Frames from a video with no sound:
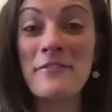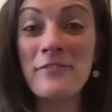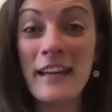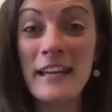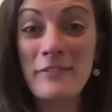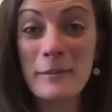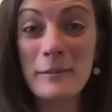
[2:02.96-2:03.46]
favorite
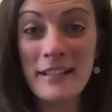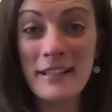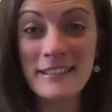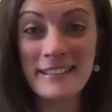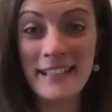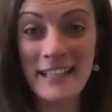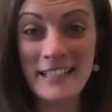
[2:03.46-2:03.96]

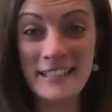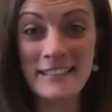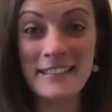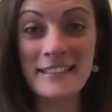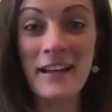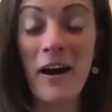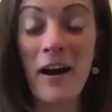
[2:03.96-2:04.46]
presentations
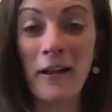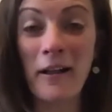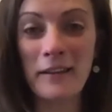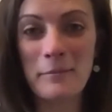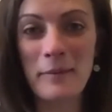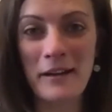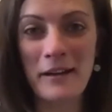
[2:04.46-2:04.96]
all
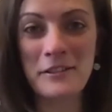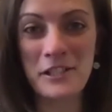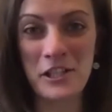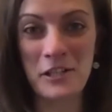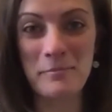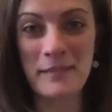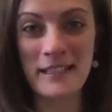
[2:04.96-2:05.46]
about
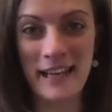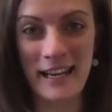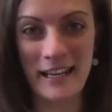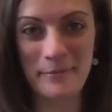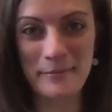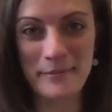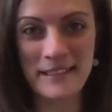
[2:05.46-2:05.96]
German names.
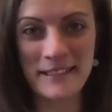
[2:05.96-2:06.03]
